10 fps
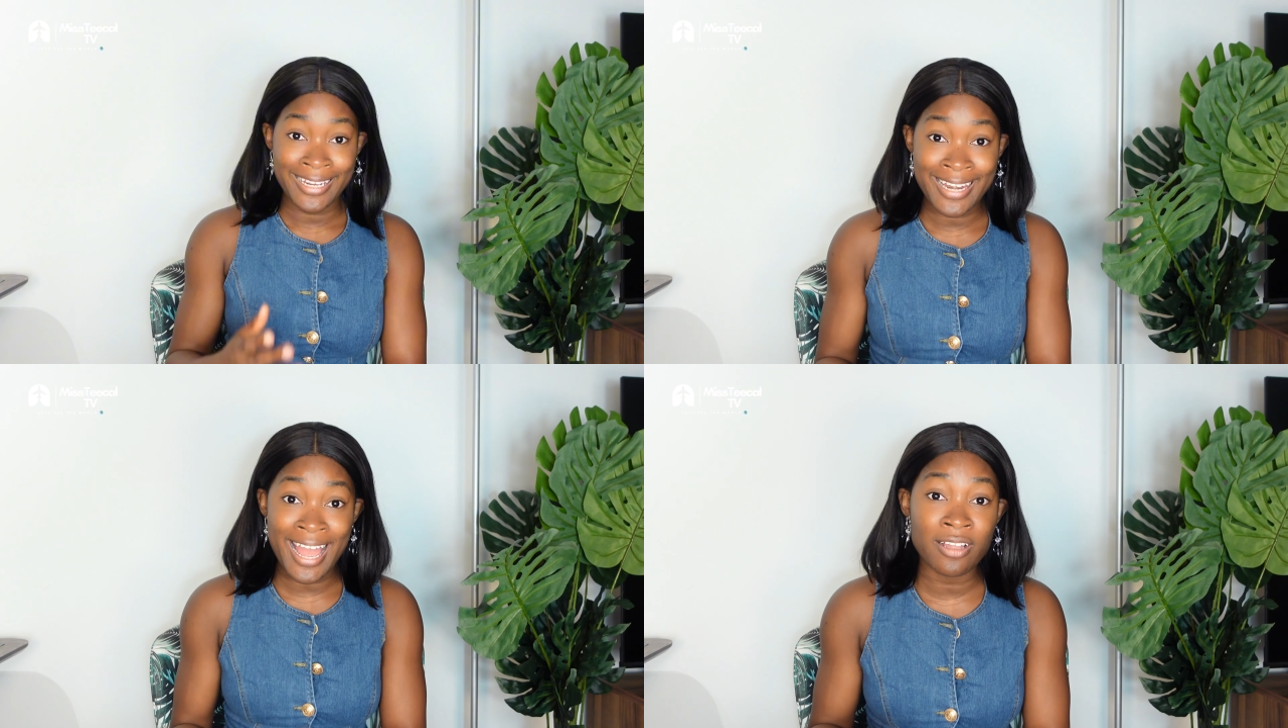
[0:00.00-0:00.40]

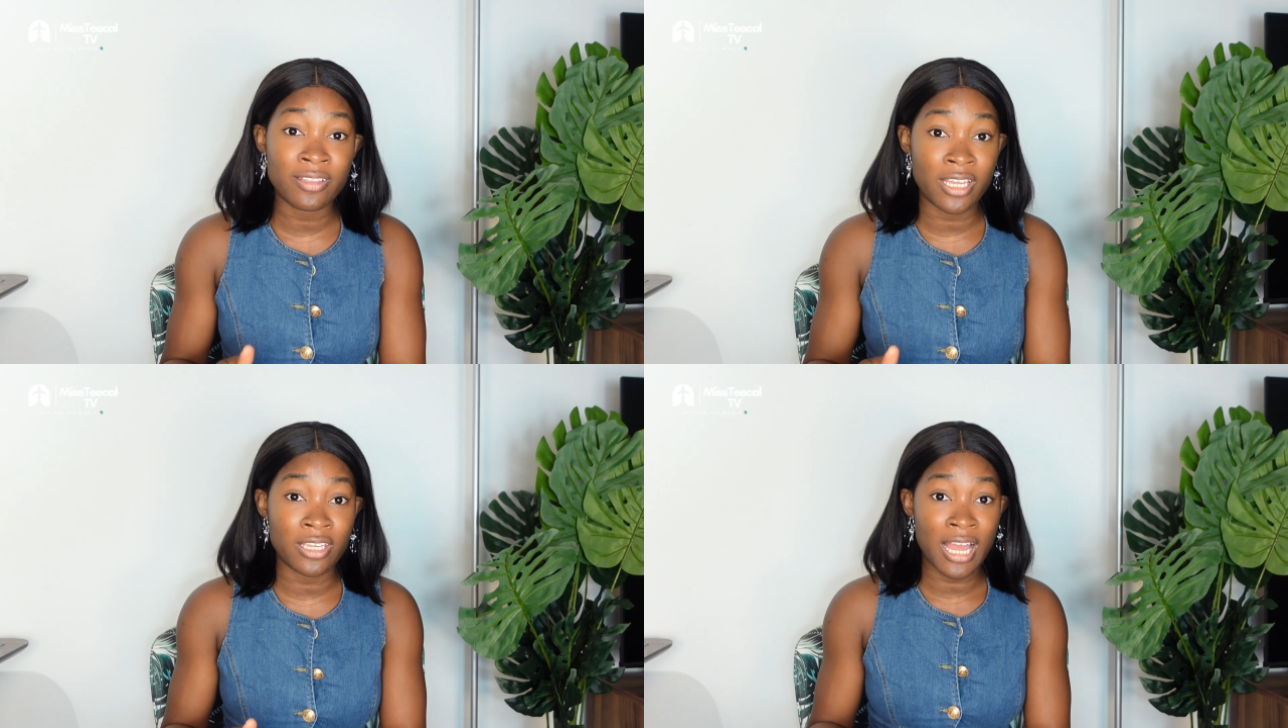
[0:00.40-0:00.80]
Now
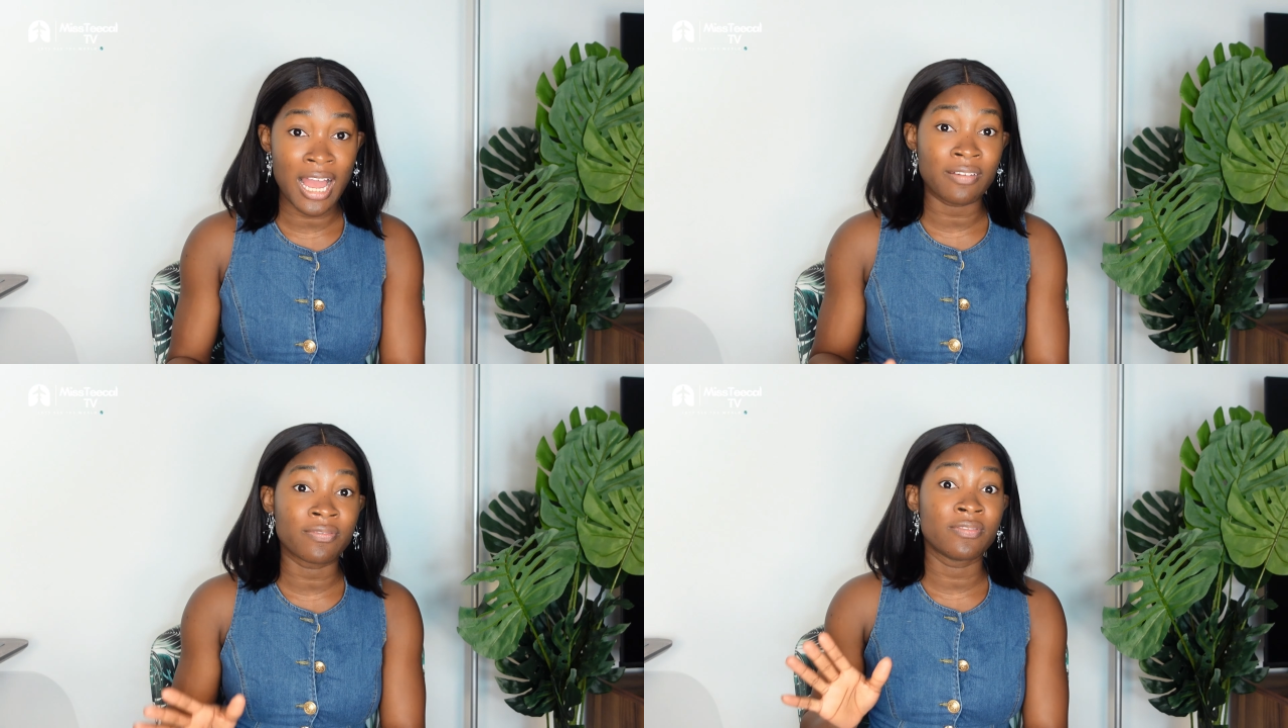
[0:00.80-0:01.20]
that you
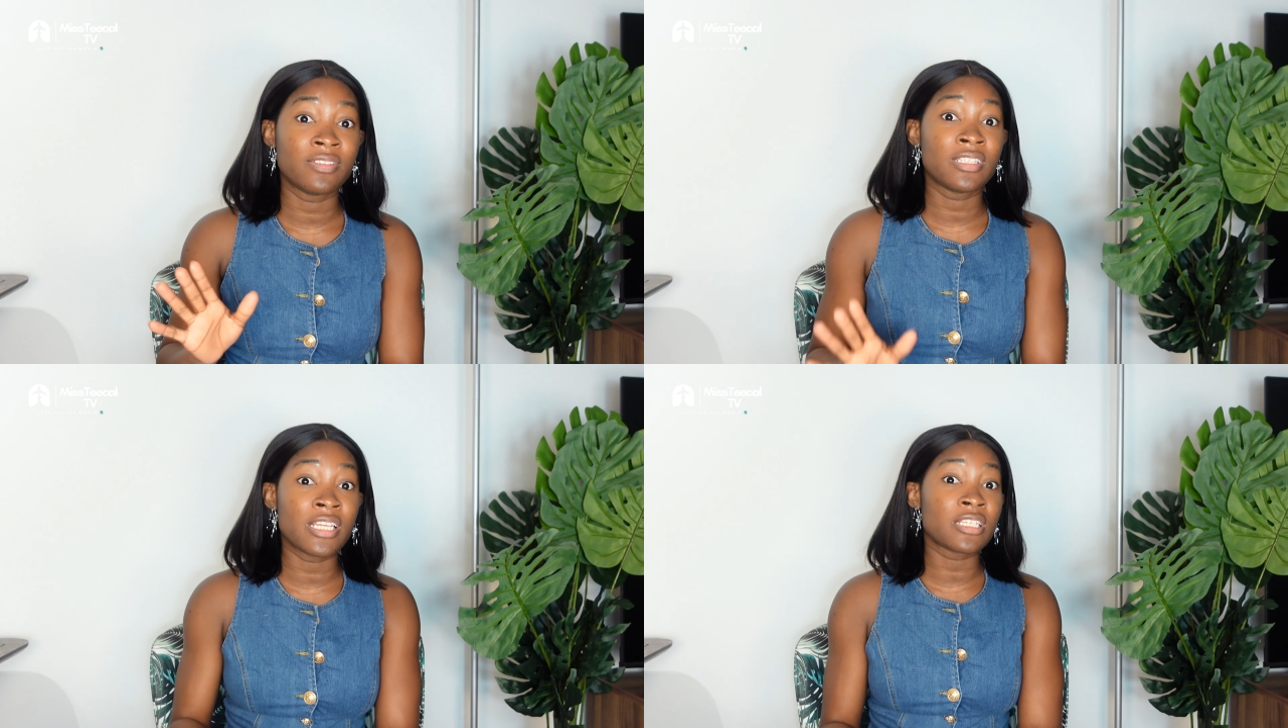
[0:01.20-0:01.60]
have
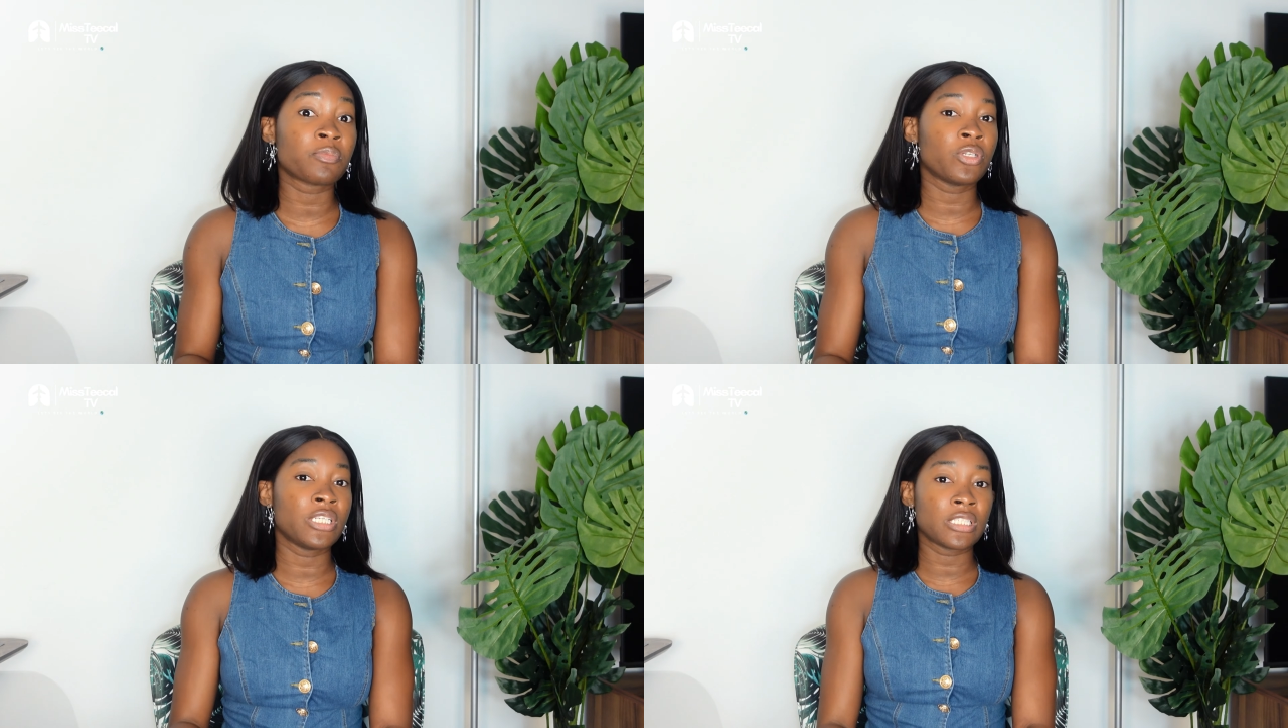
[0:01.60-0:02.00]
this
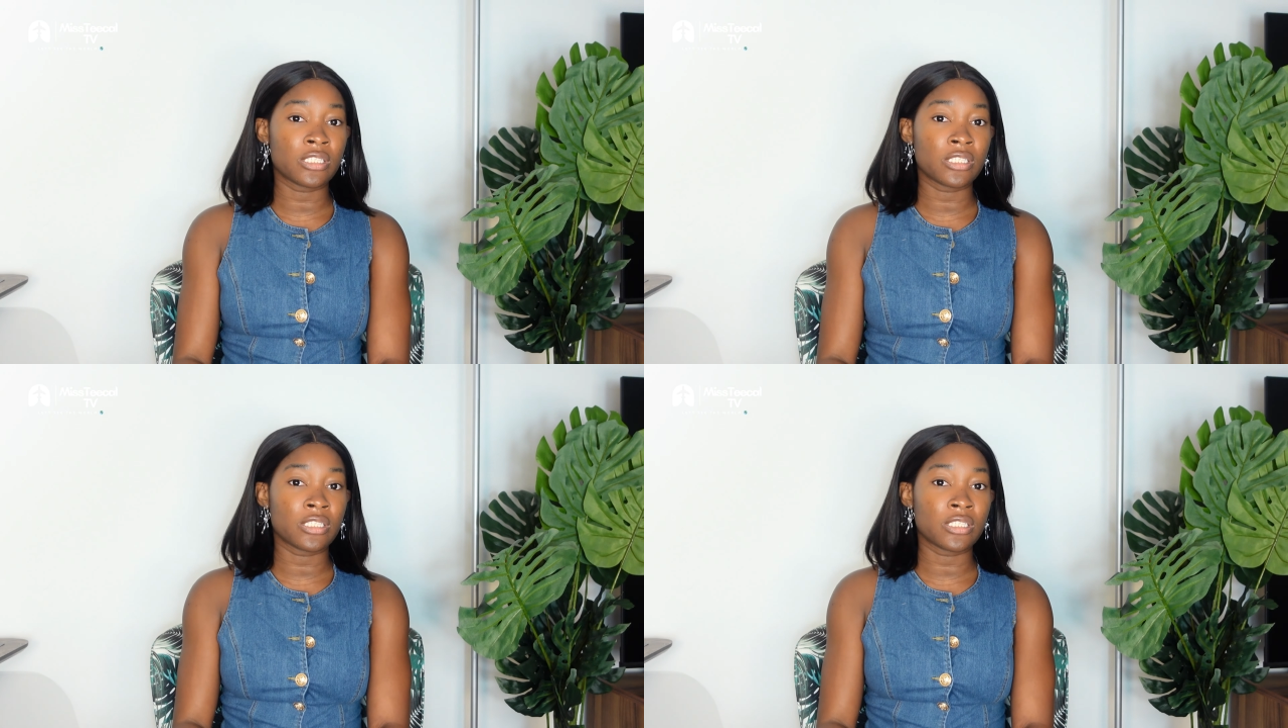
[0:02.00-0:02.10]
police